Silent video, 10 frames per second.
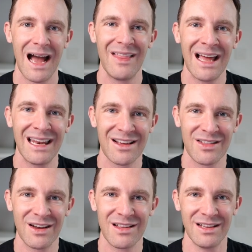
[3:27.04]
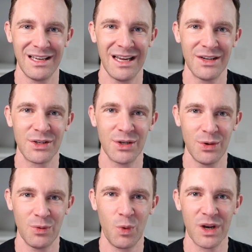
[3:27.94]
And that links nicely
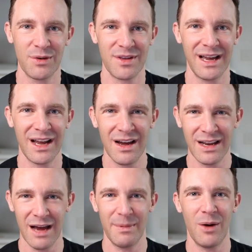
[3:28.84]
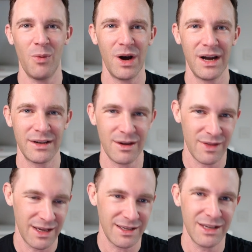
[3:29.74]
into what I was saying earlier about why I
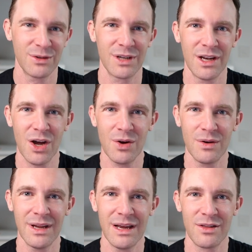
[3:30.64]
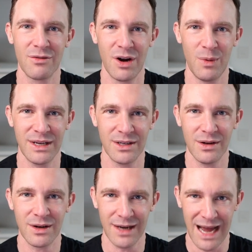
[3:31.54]
don't think yield alone is the right way to
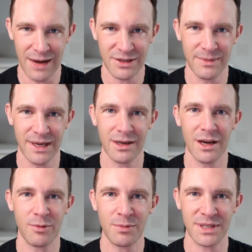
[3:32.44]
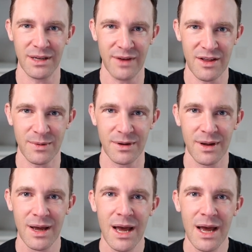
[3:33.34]
look at how to make a property investment.